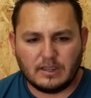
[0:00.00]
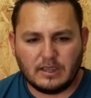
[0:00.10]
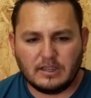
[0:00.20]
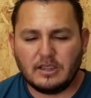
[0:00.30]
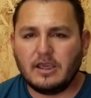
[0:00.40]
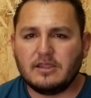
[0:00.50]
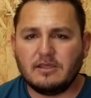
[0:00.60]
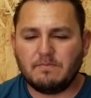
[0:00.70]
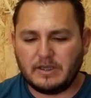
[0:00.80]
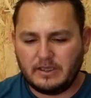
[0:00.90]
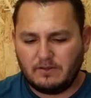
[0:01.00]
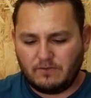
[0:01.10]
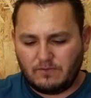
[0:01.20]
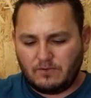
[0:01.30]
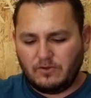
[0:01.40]
And then I see my
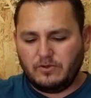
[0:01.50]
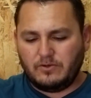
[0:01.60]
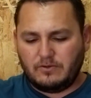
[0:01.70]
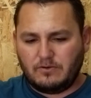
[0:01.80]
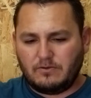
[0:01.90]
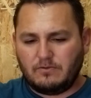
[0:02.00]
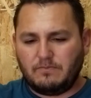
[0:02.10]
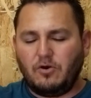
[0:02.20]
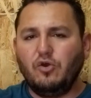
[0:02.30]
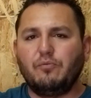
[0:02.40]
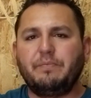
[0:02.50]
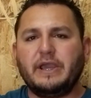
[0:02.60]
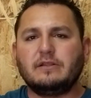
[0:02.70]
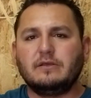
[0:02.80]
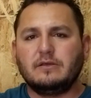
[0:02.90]
oil
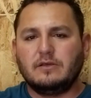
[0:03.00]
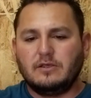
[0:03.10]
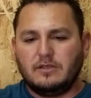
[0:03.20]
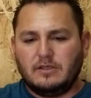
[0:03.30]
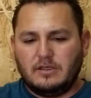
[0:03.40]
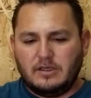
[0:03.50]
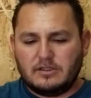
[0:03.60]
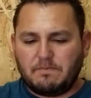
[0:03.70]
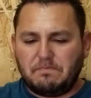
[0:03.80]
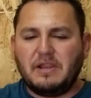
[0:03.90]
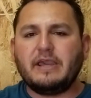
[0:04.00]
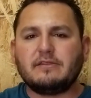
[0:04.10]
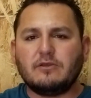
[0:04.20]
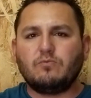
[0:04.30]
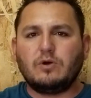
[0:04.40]
pan. It's a
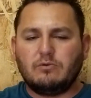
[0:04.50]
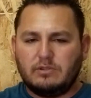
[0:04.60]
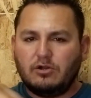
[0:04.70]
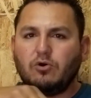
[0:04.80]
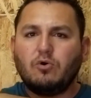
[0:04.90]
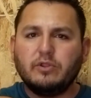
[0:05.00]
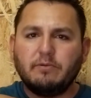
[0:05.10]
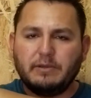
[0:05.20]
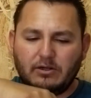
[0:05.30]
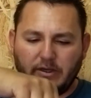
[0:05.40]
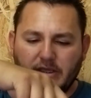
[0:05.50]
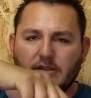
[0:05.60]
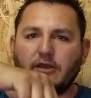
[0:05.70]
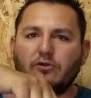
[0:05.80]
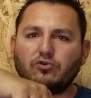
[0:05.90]
plastic one with a little hole in the middle. It has
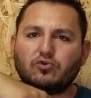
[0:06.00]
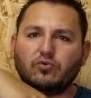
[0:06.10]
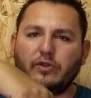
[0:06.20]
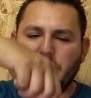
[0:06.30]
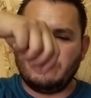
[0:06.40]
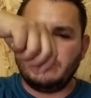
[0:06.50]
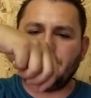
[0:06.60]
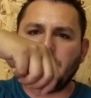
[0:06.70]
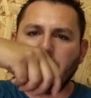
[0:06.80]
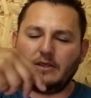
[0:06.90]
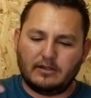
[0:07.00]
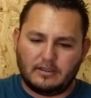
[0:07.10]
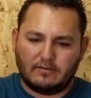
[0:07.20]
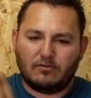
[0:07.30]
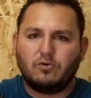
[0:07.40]
like a little screw that you lift it and
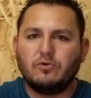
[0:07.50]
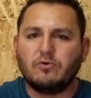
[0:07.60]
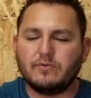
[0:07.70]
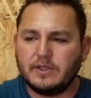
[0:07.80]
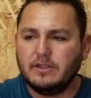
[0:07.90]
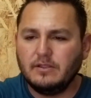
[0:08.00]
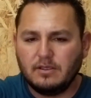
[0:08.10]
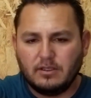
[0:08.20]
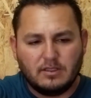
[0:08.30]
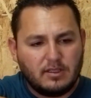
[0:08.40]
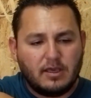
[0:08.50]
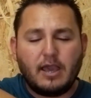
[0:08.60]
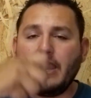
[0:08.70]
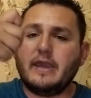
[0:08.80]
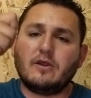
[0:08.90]
then oil goes in.
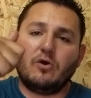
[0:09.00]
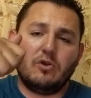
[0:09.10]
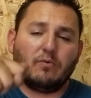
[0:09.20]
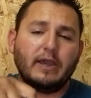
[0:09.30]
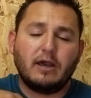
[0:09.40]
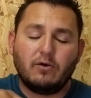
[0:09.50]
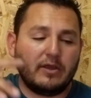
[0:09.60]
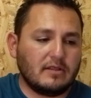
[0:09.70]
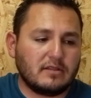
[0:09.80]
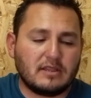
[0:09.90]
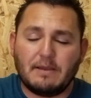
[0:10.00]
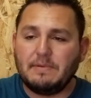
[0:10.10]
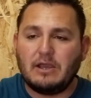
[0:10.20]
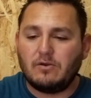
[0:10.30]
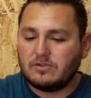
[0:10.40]
I had it all the way out.
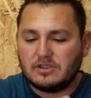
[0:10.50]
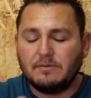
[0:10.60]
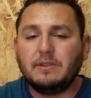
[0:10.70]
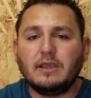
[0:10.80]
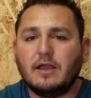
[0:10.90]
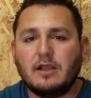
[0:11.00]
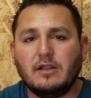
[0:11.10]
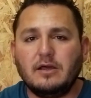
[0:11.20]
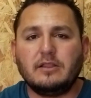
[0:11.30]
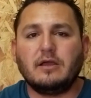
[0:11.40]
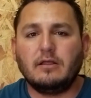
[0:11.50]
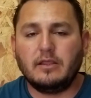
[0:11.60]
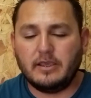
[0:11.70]
Somehow something got clogged on